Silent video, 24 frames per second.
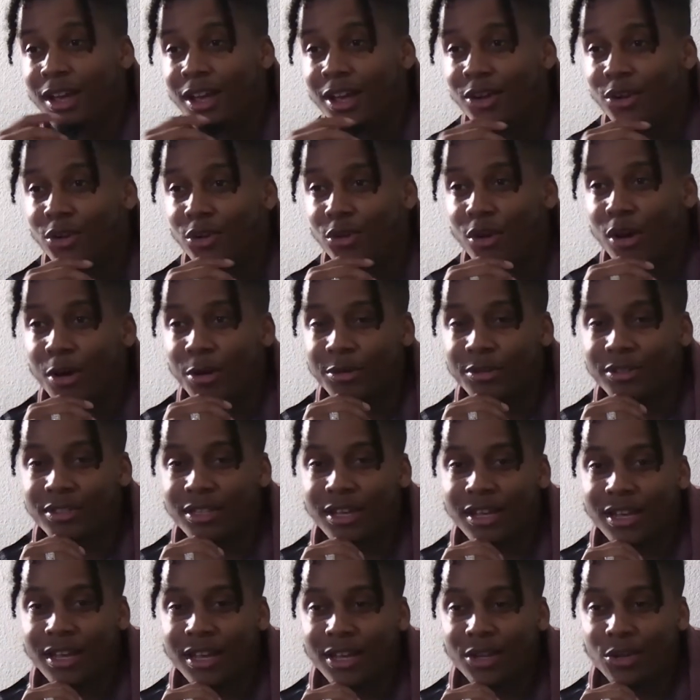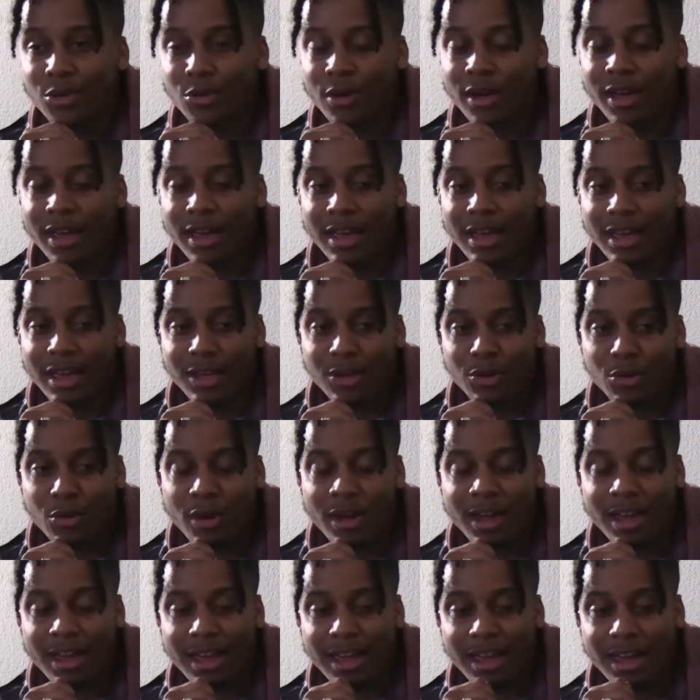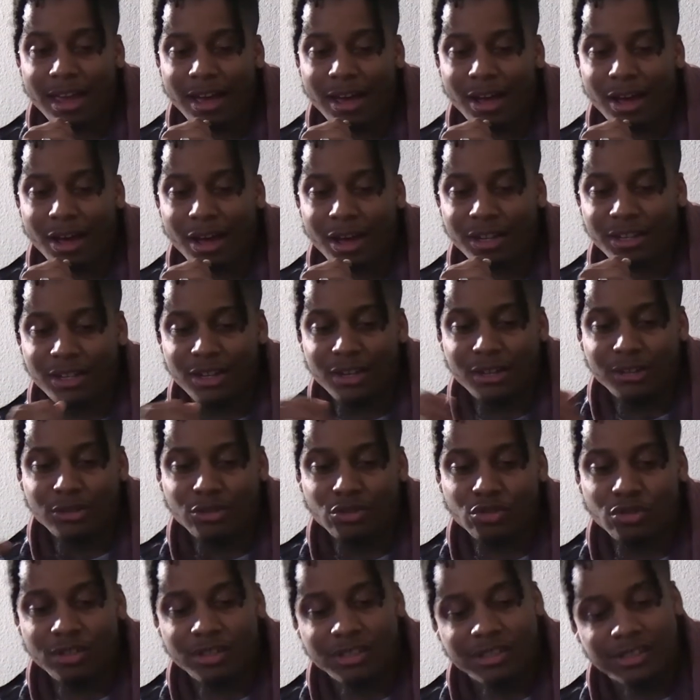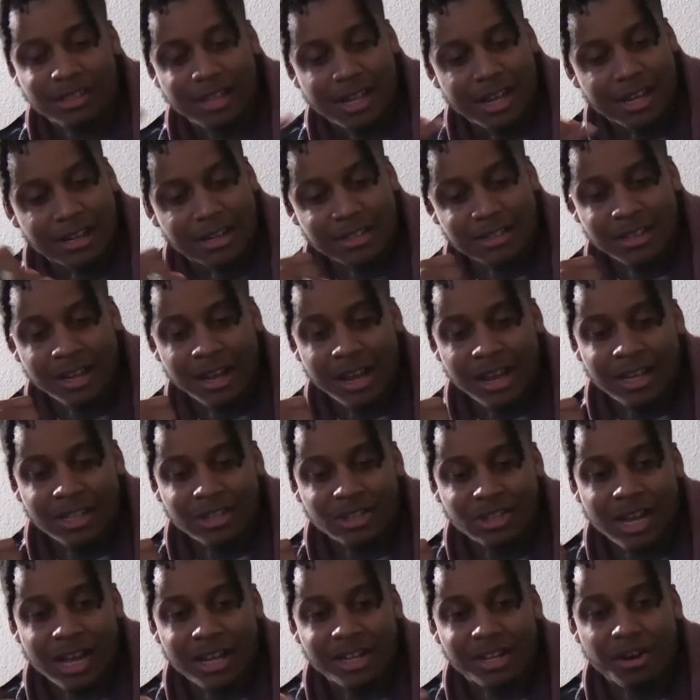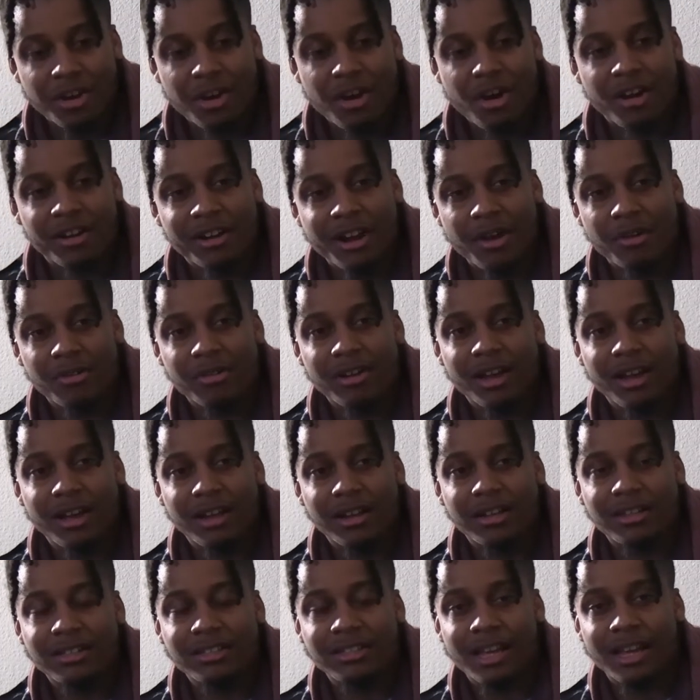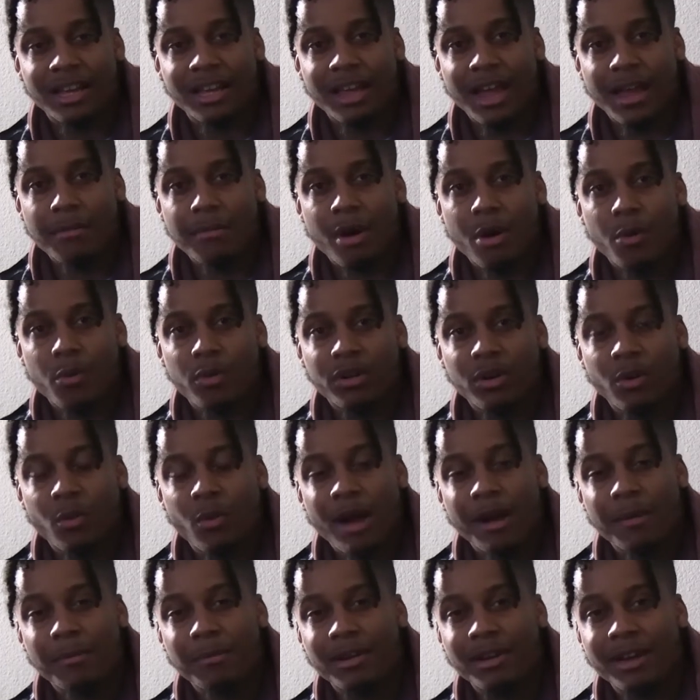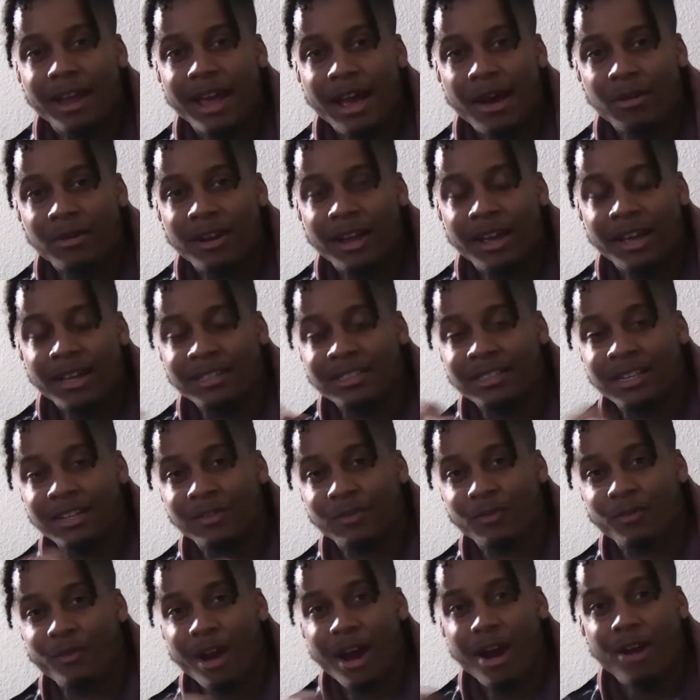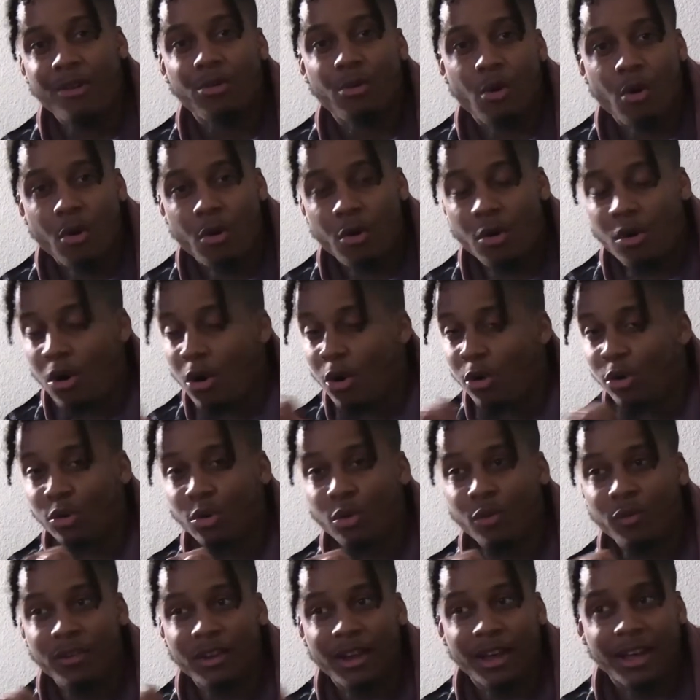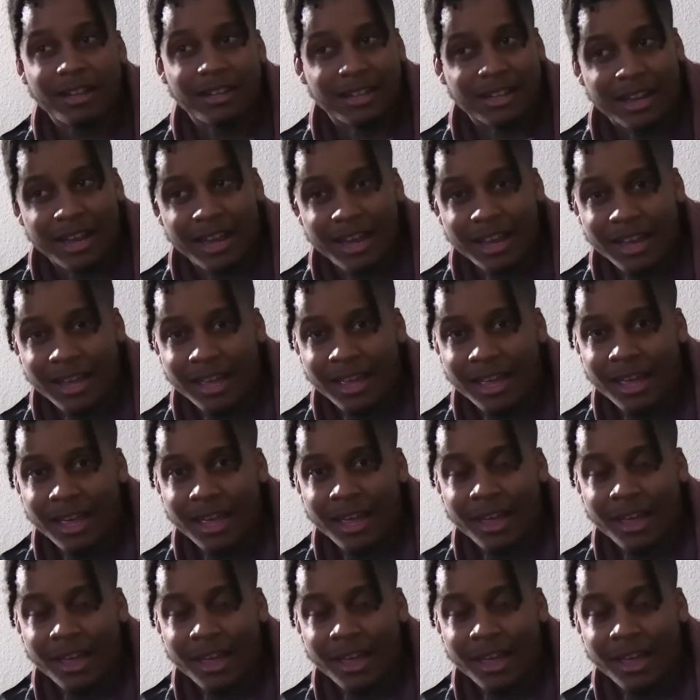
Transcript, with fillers: You know what I'm saying? You had you had uh, young trendsetters, shot the car now Nicholas that came up with the wipe me down dance that's viral all over the internet.